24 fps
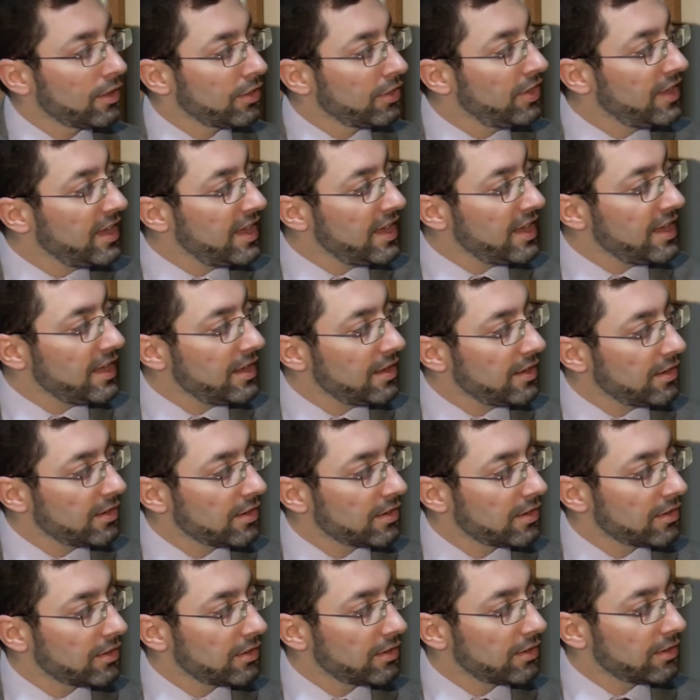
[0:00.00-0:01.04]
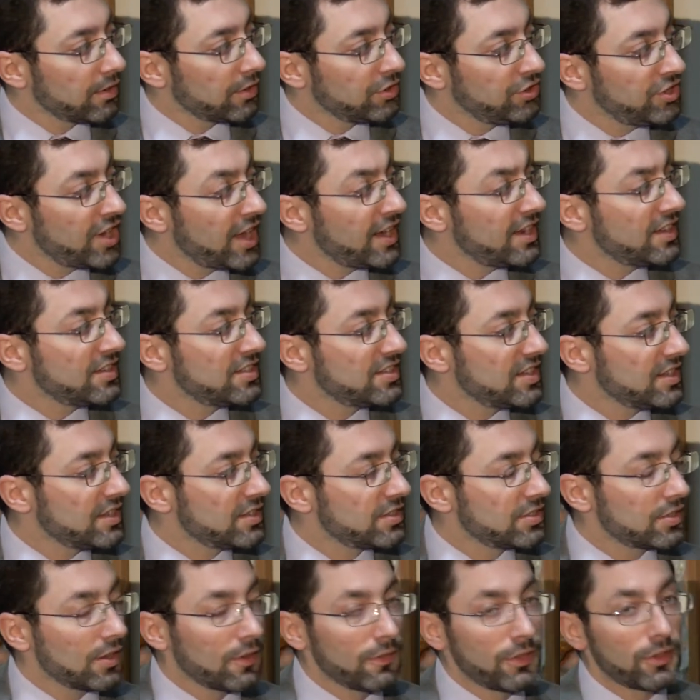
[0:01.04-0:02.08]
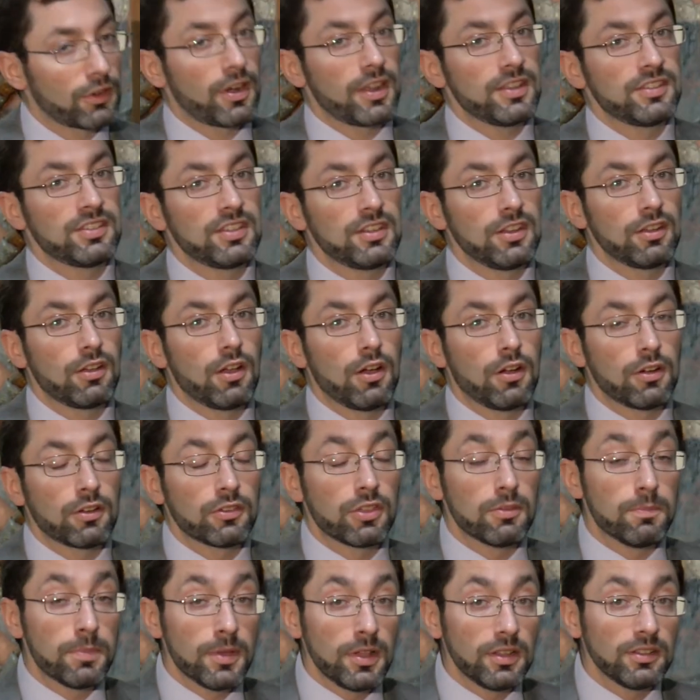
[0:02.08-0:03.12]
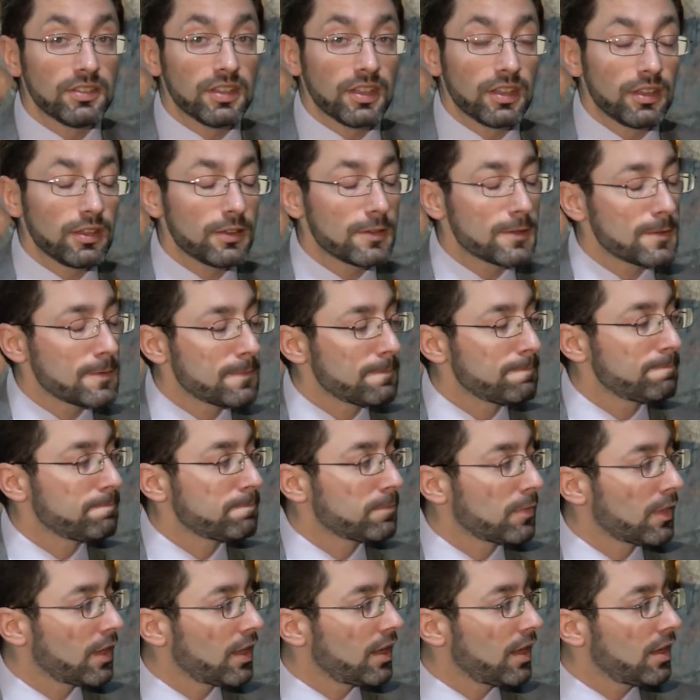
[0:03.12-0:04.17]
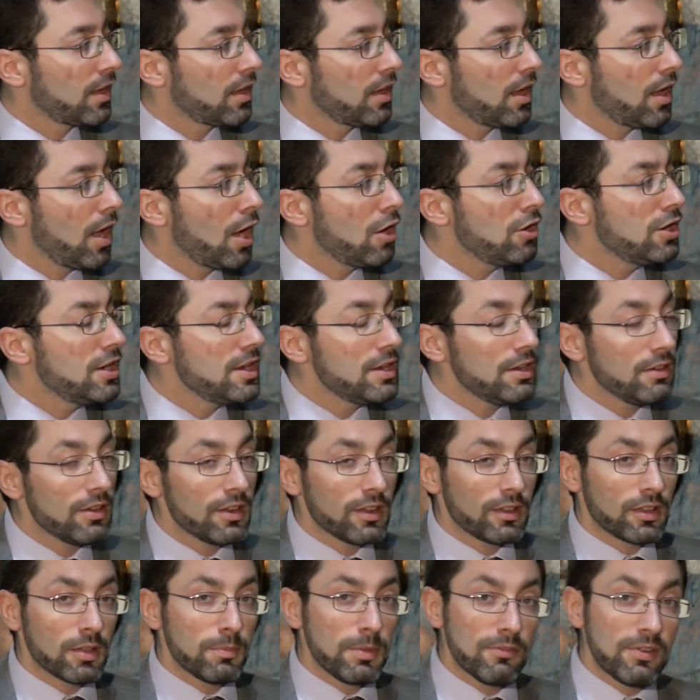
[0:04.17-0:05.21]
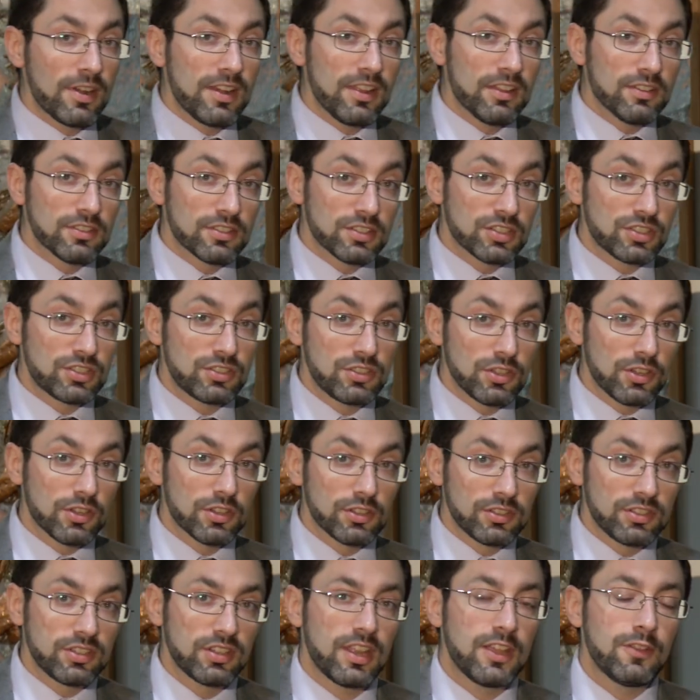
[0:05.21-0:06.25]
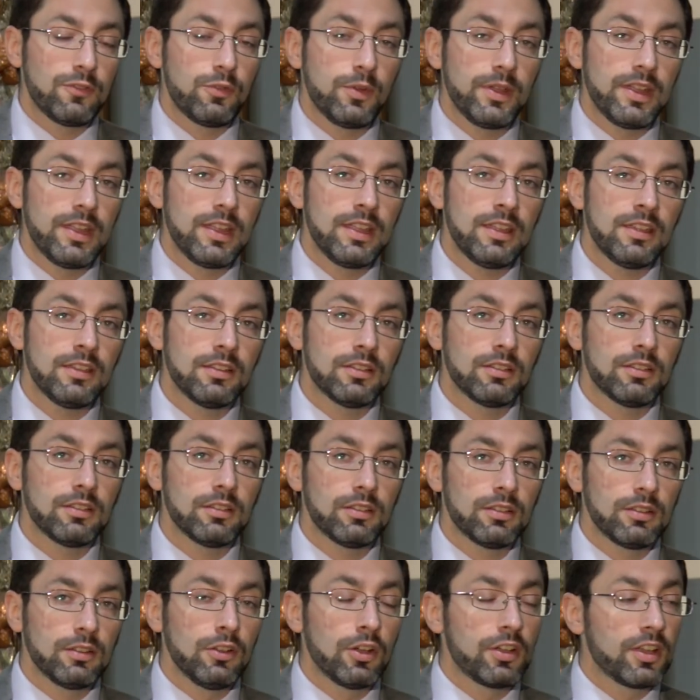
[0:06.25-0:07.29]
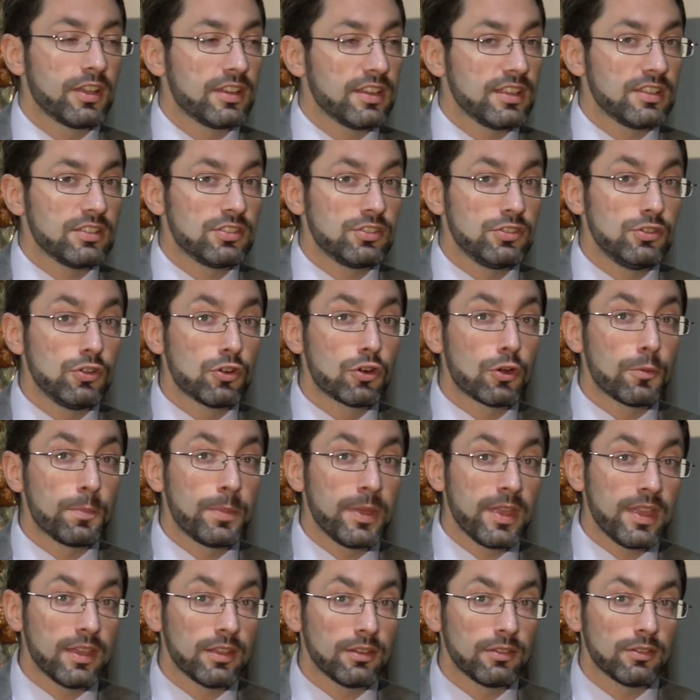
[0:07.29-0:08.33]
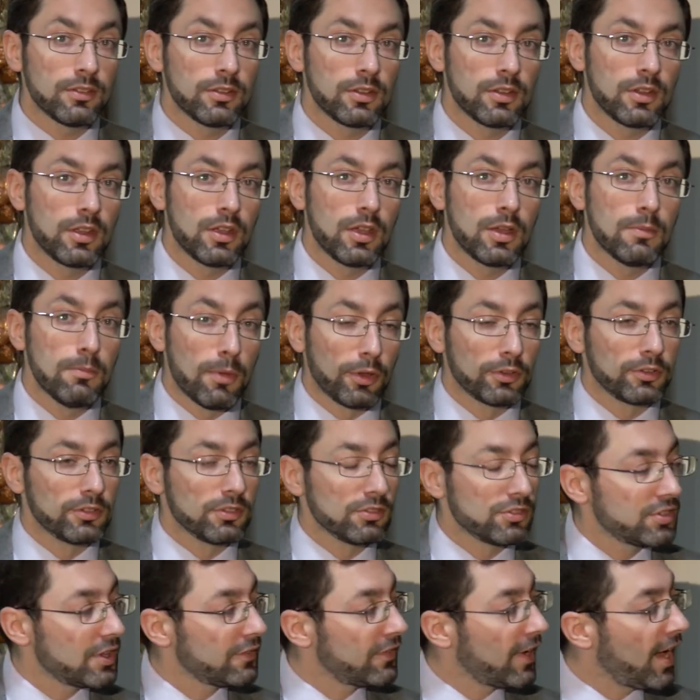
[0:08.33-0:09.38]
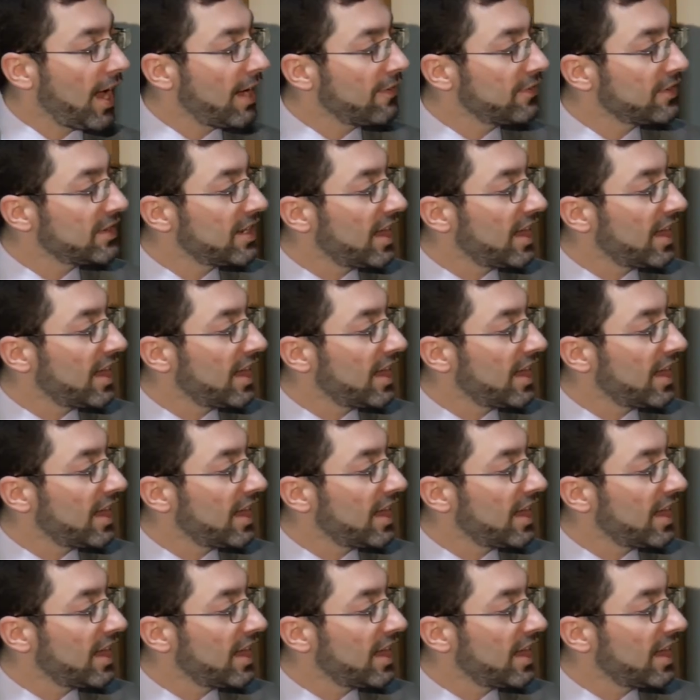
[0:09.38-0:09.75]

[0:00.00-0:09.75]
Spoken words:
The genesis of the Great Synagogue, the building, only can be really understood if we look at its European model. So if I have the